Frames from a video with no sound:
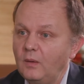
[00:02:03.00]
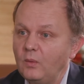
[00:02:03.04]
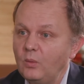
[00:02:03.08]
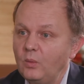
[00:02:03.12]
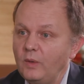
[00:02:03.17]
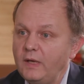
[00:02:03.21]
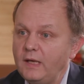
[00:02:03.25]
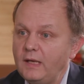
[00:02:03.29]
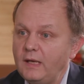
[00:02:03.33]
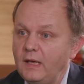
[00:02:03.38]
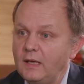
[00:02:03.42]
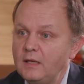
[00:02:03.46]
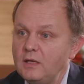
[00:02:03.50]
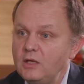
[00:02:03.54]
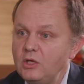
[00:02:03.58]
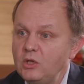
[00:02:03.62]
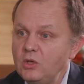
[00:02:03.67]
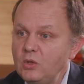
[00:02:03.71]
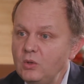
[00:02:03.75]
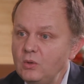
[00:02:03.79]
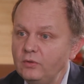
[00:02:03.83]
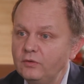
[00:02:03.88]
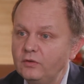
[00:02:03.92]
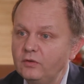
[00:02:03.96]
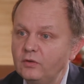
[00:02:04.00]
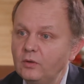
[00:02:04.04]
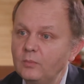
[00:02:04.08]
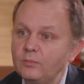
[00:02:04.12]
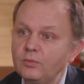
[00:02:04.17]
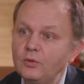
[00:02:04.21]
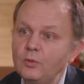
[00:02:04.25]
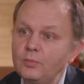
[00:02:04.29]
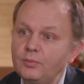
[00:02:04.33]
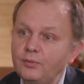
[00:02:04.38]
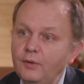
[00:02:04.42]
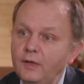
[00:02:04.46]
we can use the
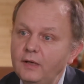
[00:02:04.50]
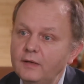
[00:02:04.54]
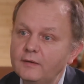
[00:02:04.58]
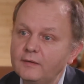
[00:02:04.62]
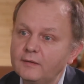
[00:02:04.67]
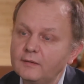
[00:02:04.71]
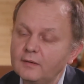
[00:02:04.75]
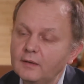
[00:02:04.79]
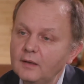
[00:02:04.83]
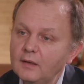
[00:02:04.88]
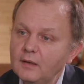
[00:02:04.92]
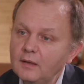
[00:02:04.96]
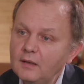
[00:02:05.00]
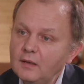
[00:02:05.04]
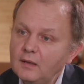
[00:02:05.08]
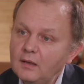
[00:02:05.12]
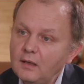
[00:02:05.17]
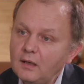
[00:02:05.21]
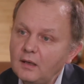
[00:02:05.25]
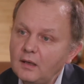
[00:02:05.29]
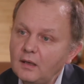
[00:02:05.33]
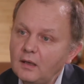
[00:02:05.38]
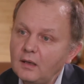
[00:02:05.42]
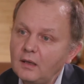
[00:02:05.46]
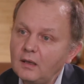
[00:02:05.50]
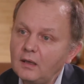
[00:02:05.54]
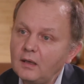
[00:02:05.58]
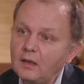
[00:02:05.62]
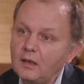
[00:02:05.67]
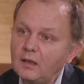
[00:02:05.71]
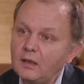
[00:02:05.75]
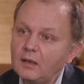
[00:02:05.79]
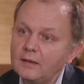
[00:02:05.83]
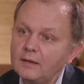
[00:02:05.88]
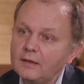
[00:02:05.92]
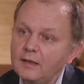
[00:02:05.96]
blueprints
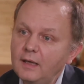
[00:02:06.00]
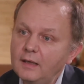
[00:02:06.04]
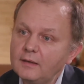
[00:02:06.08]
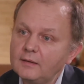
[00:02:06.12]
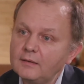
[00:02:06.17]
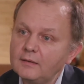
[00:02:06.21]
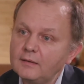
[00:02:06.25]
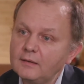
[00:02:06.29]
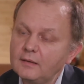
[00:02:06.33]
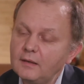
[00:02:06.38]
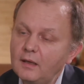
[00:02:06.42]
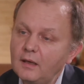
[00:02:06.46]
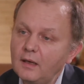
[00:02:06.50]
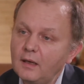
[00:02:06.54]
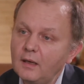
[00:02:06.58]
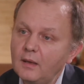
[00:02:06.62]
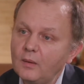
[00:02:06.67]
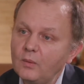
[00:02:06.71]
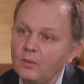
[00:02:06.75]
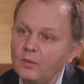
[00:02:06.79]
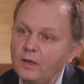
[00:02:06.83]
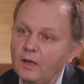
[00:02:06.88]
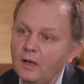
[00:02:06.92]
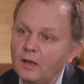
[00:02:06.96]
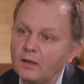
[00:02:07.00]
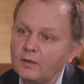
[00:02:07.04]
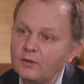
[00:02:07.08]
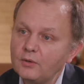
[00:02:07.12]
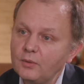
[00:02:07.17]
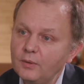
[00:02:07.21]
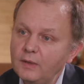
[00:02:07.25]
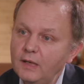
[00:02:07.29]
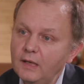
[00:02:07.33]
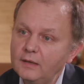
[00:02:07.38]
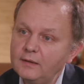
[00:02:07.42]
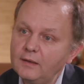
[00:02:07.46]
that we are
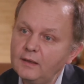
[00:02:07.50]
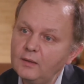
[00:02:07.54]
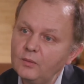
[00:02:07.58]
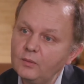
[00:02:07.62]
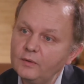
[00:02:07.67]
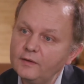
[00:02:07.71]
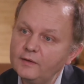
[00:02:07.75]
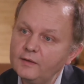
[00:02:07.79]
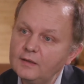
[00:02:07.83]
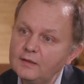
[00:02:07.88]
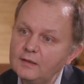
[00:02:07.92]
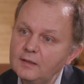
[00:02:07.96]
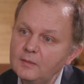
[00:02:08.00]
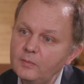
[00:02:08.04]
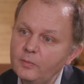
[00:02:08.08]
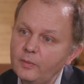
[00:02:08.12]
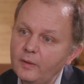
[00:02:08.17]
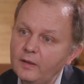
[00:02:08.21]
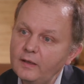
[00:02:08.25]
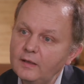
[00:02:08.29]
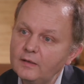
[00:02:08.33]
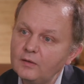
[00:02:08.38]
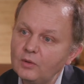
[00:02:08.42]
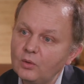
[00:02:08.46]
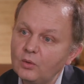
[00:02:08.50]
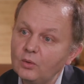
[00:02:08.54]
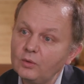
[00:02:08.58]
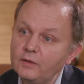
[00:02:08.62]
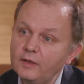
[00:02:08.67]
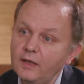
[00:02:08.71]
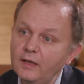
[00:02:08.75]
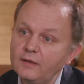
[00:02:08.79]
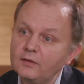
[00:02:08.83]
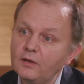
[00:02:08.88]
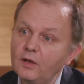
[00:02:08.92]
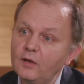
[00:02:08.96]
creating within TIP in the
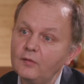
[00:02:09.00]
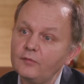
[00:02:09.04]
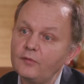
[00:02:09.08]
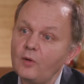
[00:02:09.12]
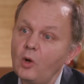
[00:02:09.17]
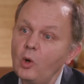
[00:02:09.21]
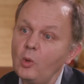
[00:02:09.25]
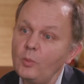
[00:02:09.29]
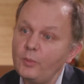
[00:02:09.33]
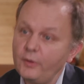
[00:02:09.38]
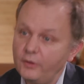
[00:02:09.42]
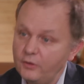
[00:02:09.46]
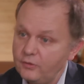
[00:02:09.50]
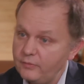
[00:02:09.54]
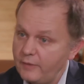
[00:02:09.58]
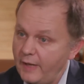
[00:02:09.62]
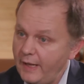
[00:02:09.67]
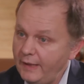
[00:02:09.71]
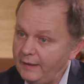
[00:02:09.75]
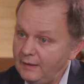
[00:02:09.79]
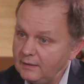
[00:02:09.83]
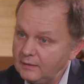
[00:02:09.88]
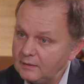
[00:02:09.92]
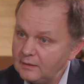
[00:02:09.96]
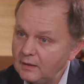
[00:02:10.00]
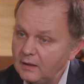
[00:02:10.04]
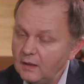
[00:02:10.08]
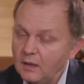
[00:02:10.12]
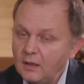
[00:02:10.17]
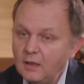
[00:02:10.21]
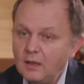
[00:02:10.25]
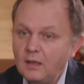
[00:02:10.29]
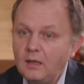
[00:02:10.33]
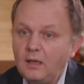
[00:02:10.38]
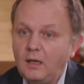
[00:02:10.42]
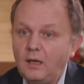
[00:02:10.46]
context of Open RAN.
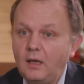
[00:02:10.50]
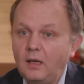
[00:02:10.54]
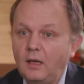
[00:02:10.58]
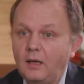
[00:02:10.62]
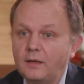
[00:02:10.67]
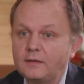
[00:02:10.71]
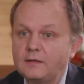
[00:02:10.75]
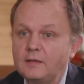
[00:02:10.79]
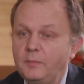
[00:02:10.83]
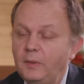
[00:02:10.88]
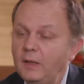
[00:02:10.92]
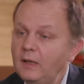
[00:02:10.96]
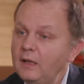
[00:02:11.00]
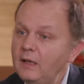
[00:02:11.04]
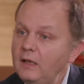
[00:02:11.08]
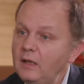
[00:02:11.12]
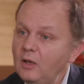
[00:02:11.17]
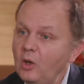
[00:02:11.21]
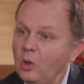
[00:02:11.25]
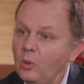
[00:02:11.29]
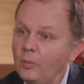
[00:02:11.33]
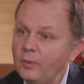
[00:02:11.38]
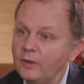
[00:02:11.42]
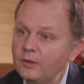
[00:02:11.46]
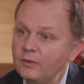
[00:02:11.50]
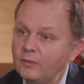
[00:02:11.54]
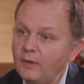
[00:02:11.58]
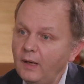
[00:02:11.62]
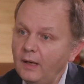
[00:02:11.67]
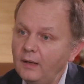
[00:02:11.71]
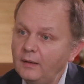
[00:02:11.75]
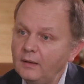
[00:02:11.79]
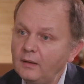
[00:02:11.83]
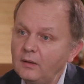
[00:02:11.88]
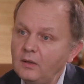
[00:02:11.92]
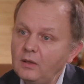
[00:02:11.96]
Typically, Open
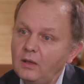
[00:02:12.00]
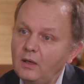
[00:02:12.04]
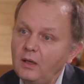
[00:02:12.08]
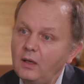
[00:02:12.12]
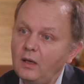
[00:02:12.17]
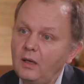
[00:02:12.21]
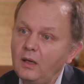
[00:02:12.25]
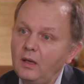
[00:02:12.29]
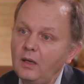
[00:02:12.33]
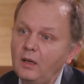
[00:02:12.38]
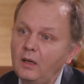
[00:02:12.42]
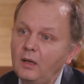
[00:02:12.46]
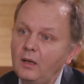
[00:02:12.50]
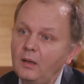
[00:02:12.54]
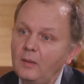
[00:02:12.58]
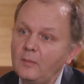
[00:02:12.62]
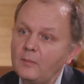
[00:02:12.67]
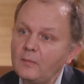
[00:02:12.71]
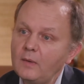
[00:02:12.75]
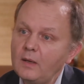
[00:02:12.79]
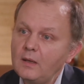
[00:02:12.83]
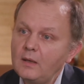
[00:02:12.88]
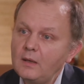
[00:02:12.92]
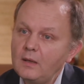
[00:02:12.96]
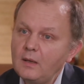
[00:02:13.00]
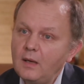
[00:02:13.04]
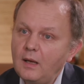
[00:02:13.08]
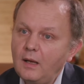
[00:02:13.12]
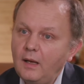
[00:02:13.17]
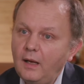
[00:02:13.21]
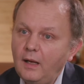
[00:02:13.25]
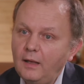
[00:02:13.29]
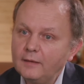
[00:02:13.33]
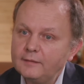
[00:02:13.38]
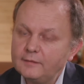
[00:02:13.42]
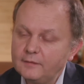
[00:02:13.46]
RAN
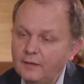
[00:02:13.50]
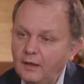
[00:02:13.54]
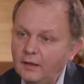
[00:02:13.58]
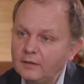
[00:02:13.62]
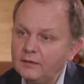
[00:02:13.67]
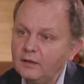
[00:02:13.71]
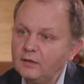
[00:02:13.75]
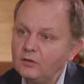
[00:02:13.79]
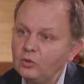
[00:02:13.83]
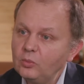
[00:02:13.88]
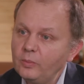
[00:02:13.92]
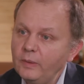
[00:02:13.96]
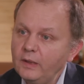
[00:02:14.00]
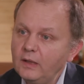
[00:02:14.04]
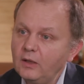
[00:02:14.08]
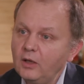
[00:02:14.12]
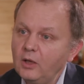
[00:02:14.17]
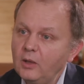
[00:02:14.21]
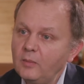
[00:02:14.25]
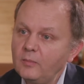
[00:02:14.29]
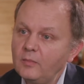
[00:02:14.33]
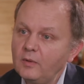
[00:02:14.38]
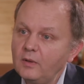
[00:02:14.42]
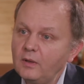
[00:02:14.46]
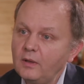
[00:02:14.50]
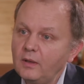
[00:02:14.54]
has started to become